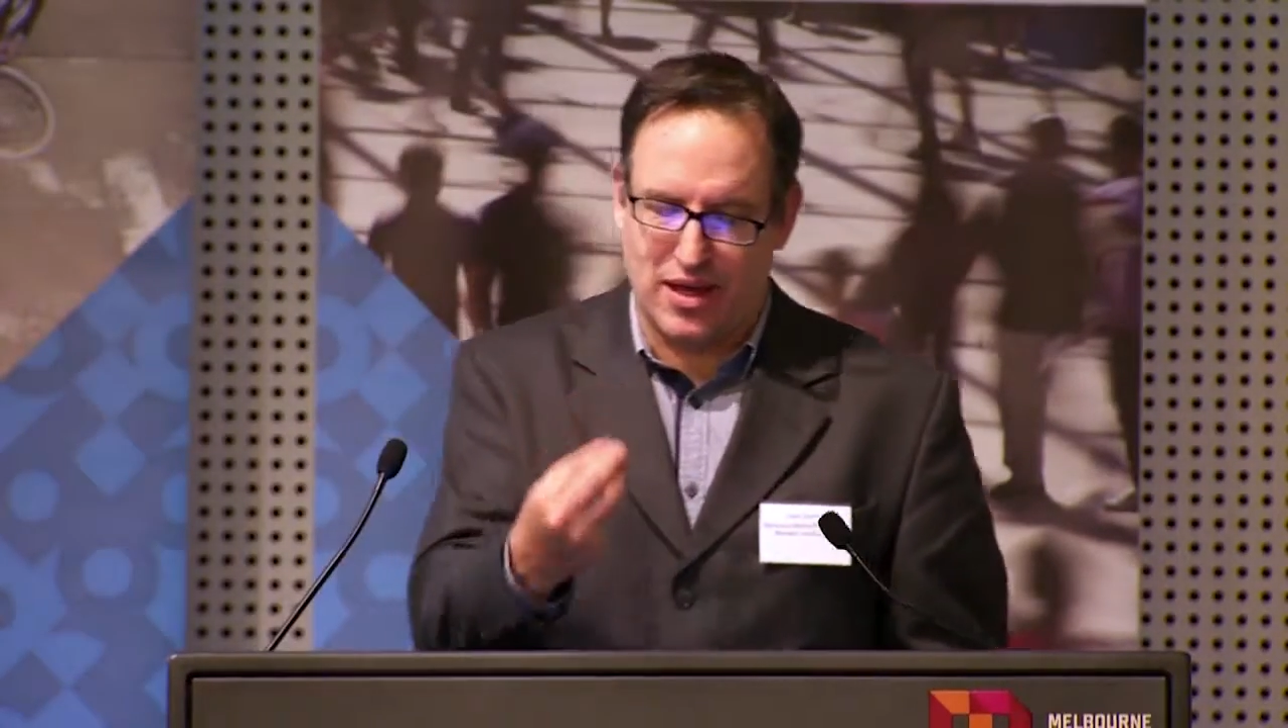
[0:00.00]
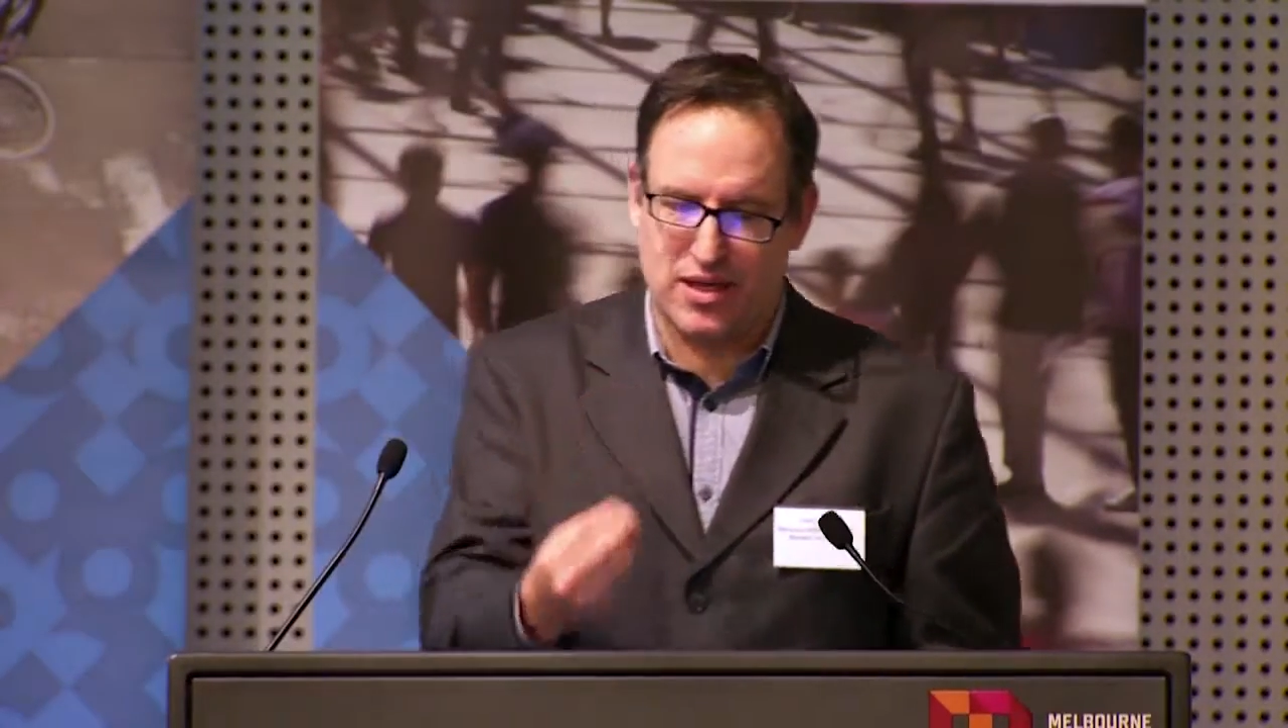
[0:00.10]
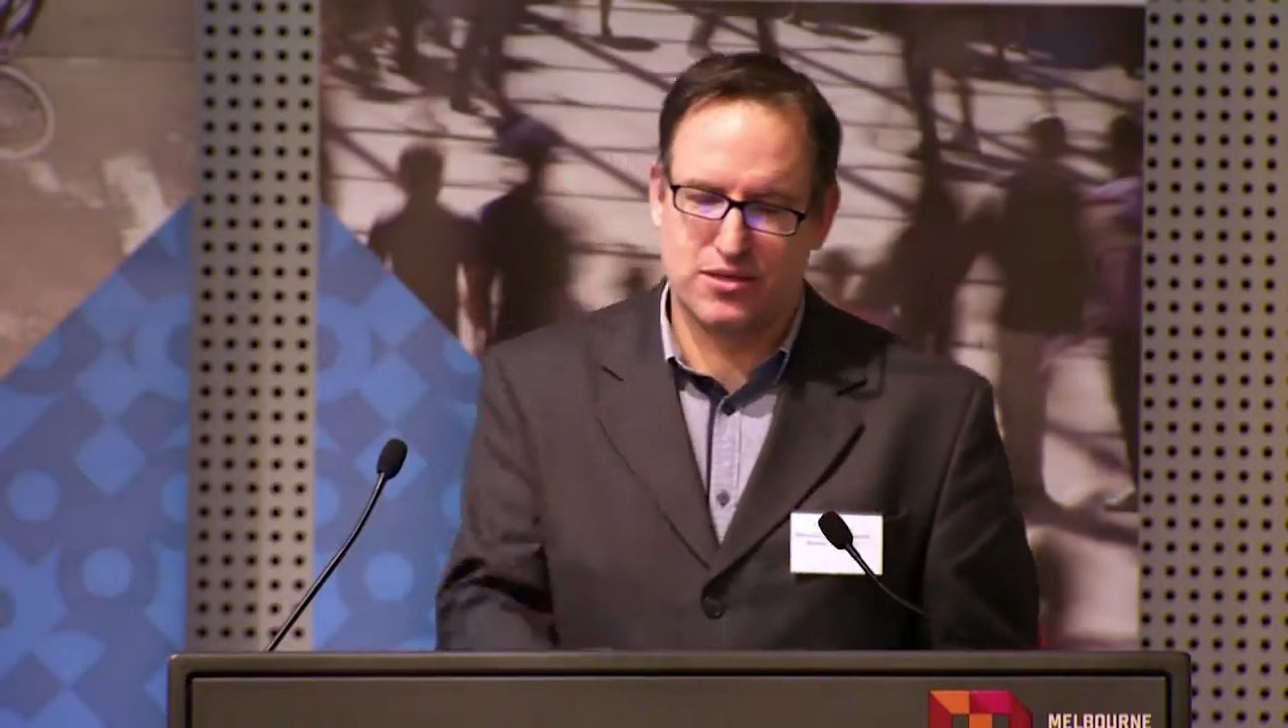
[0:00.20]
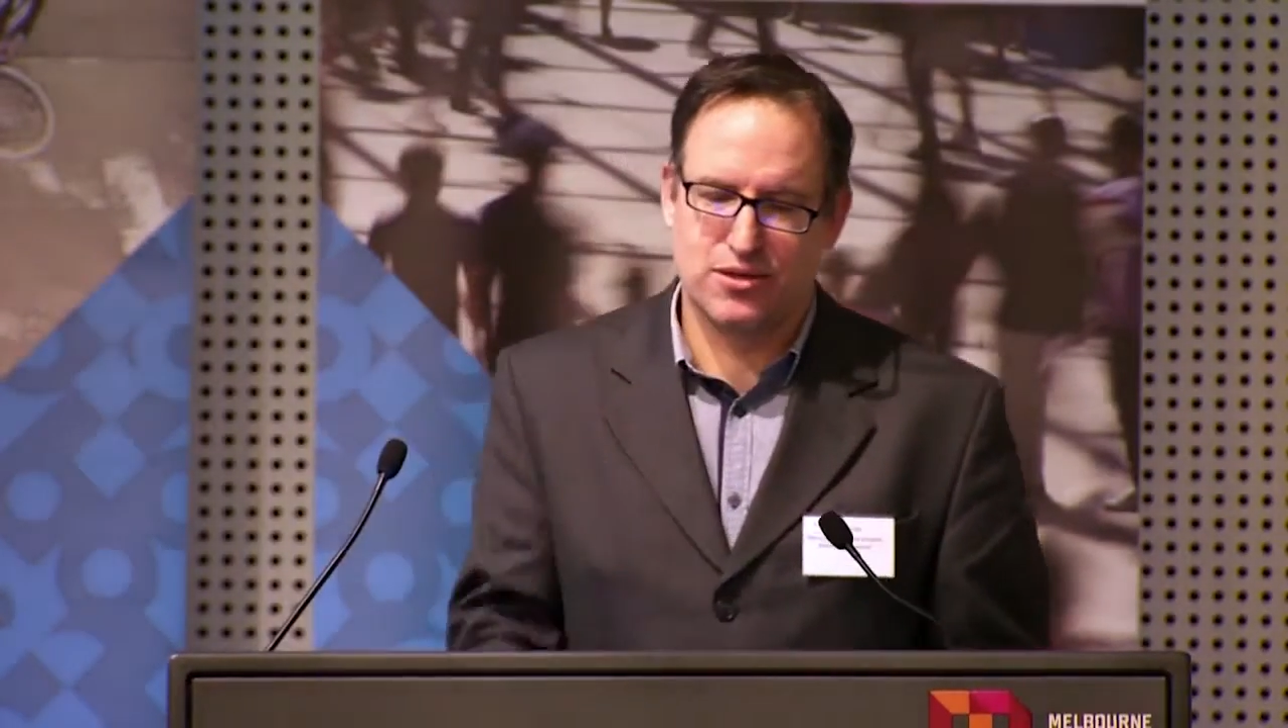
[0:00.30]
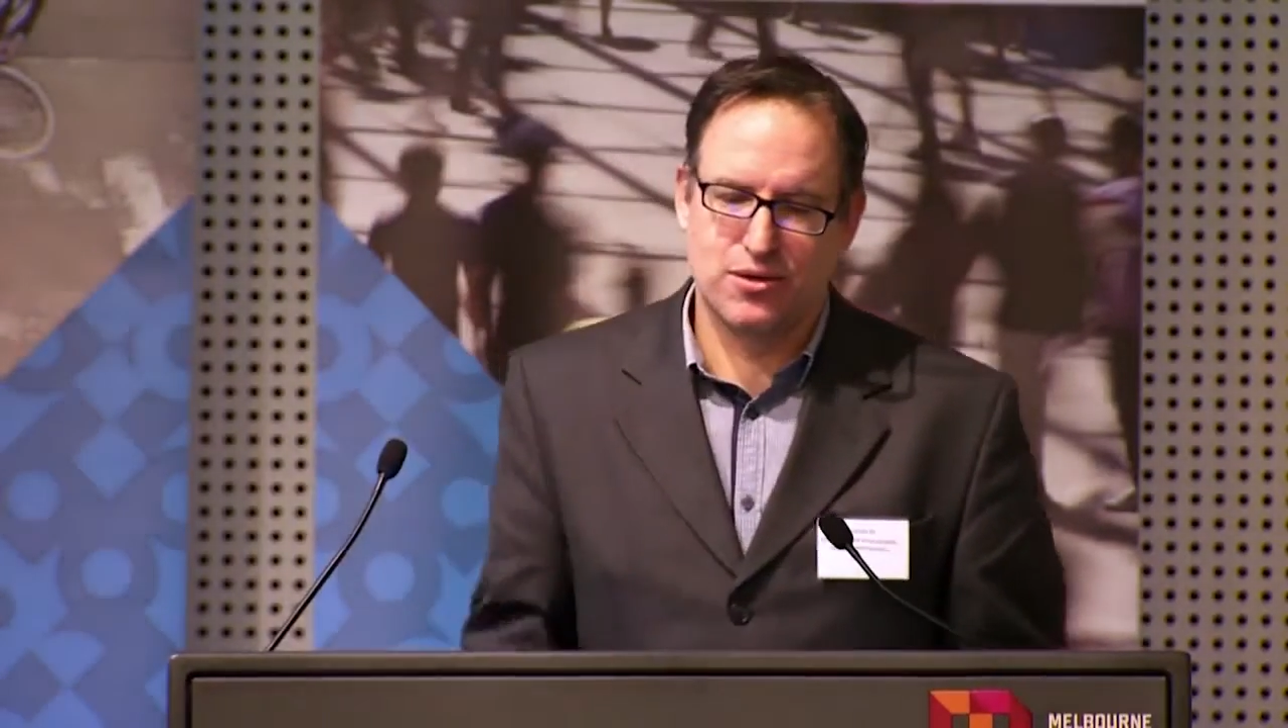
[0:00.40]

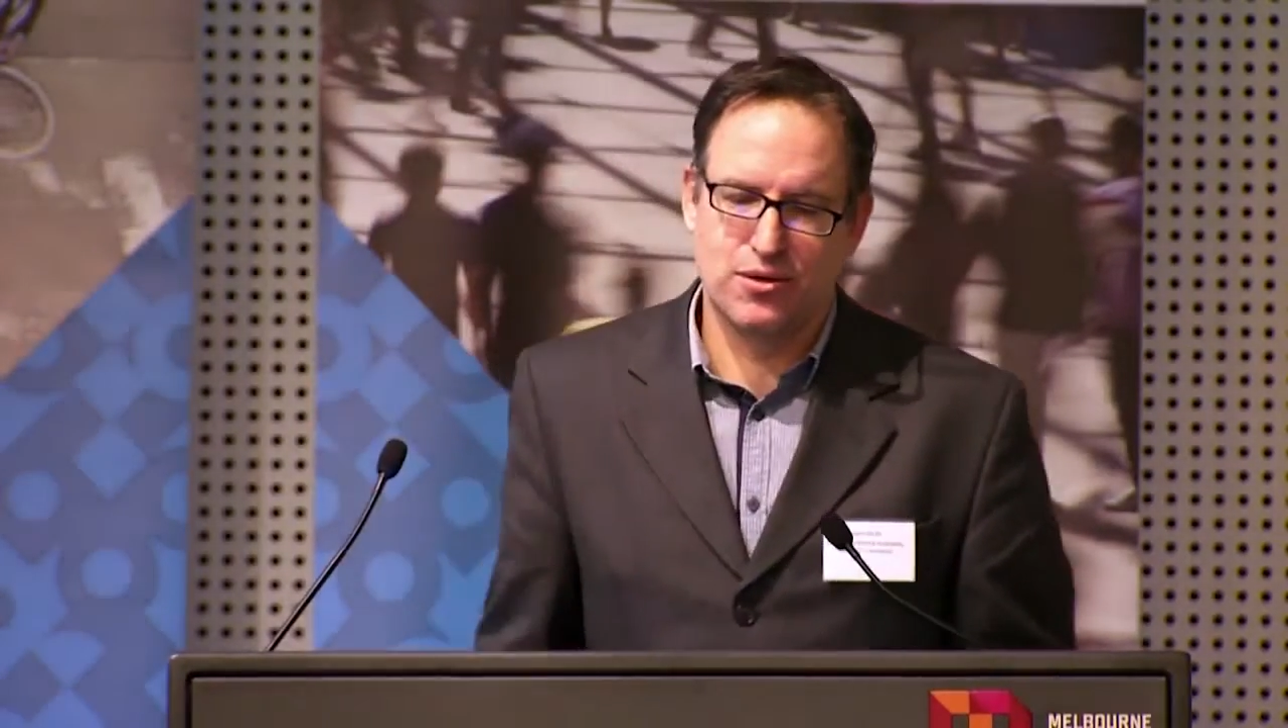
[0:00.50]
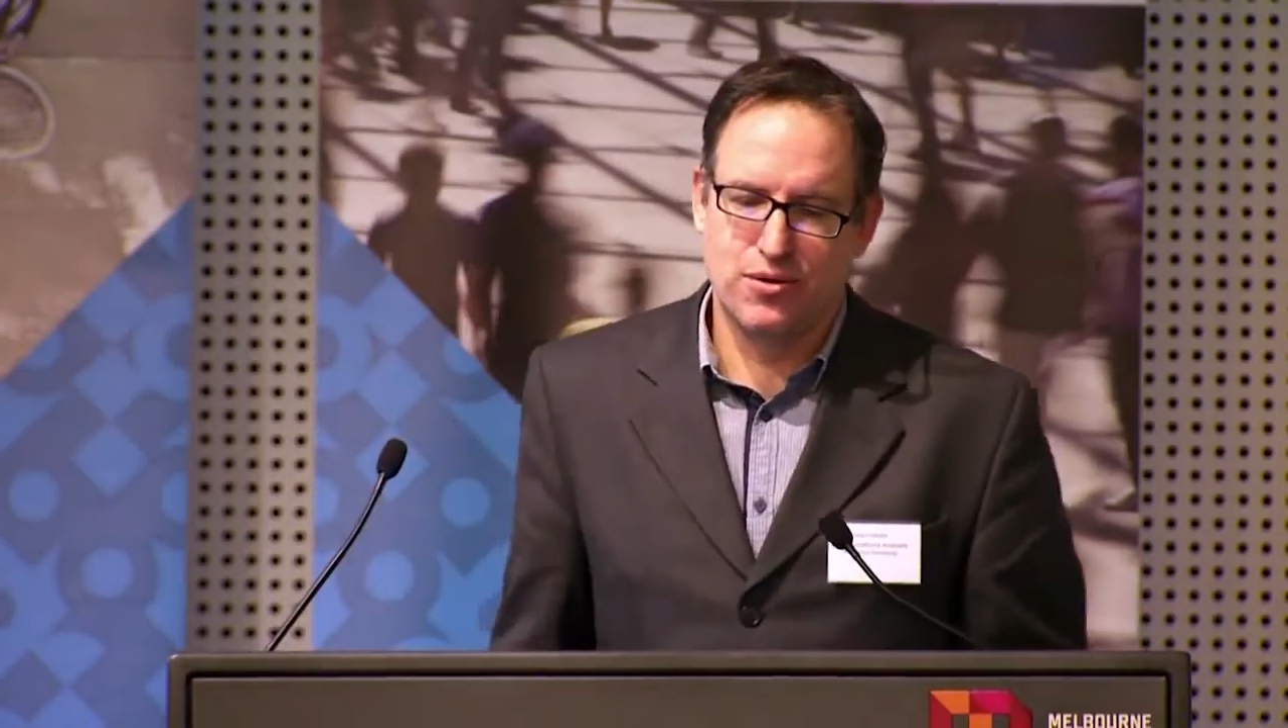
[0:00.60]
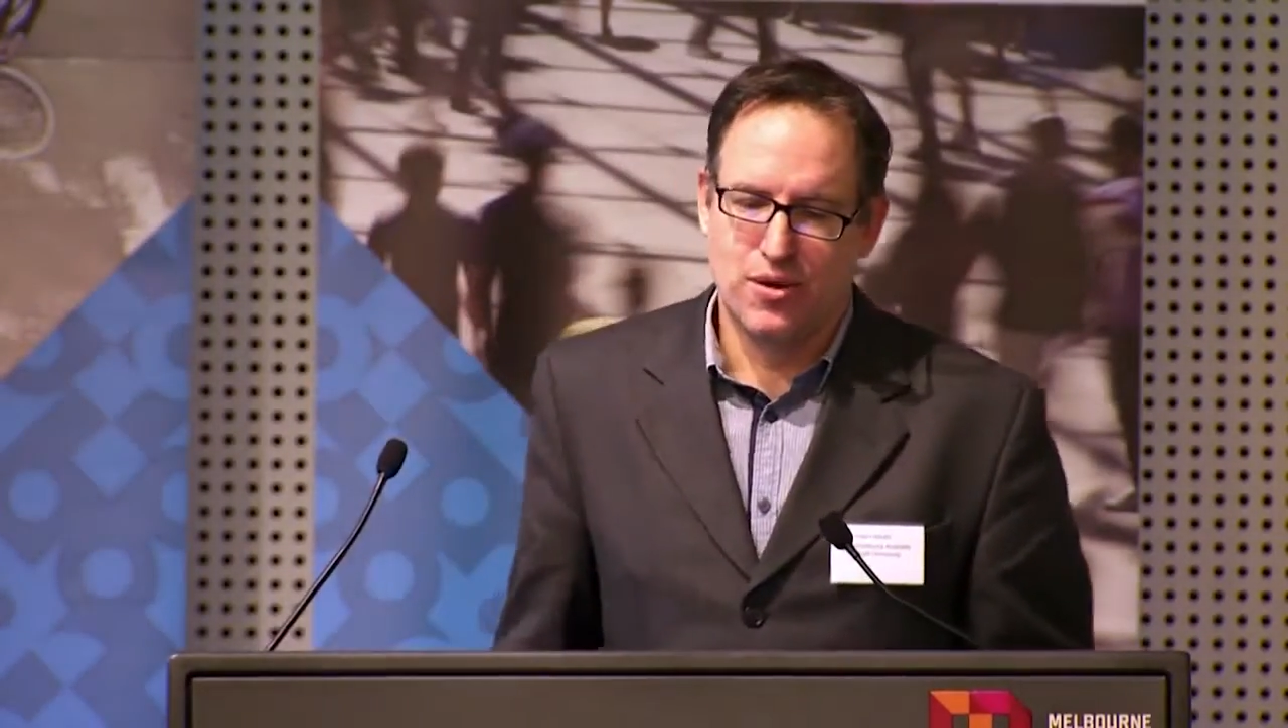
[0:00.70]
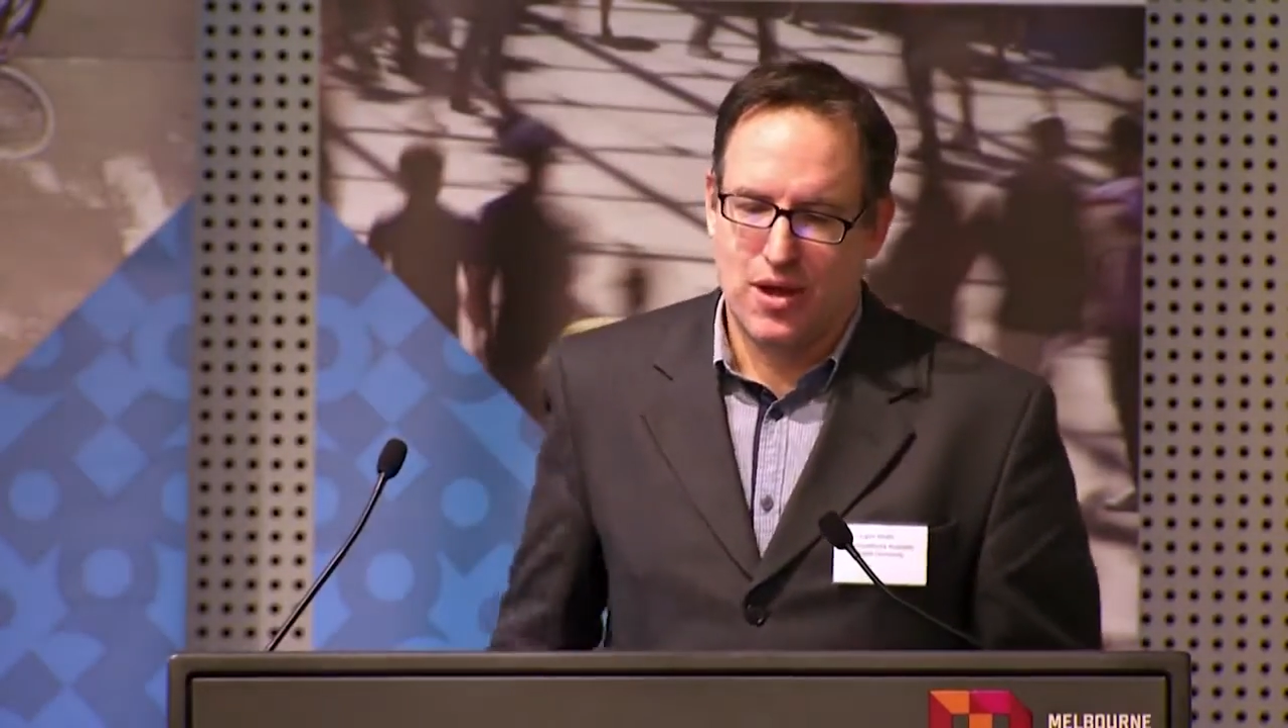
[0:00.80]
in to